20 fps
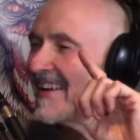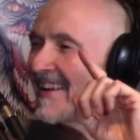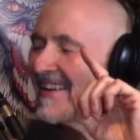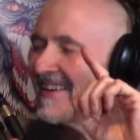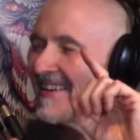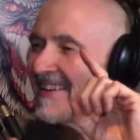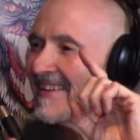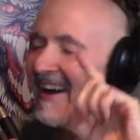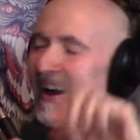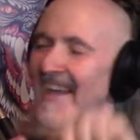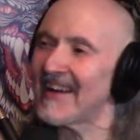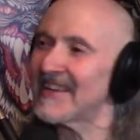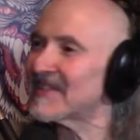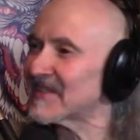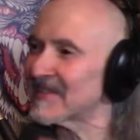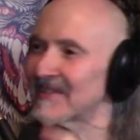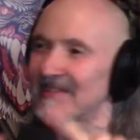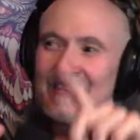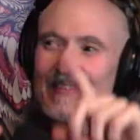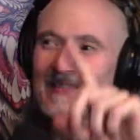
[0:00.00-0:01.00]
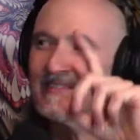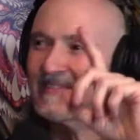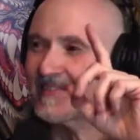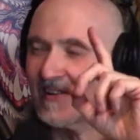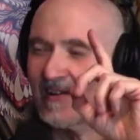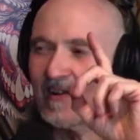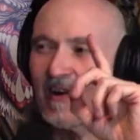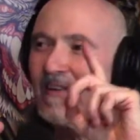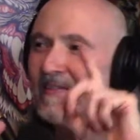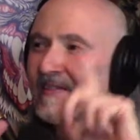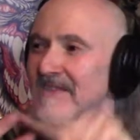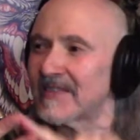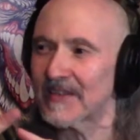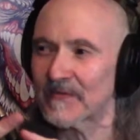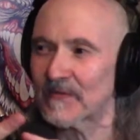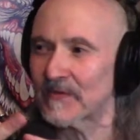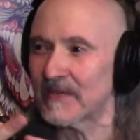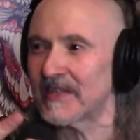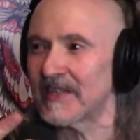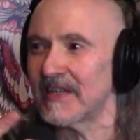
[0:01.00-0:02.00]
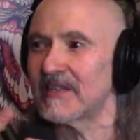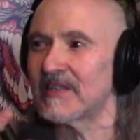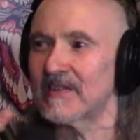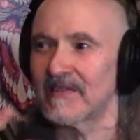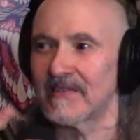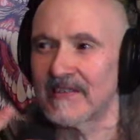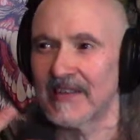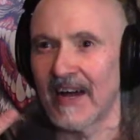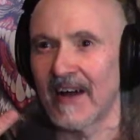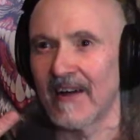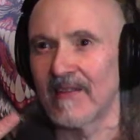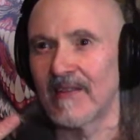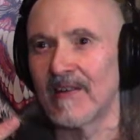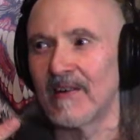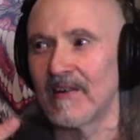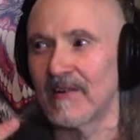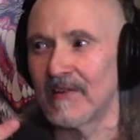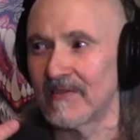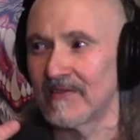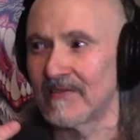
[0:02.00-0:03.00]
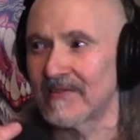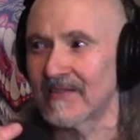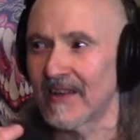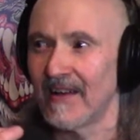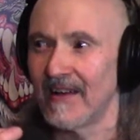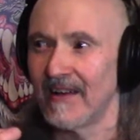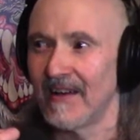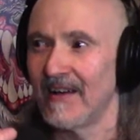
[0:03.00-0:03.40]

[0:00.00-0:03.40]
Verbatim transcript: and iTunes and all the different digital downloads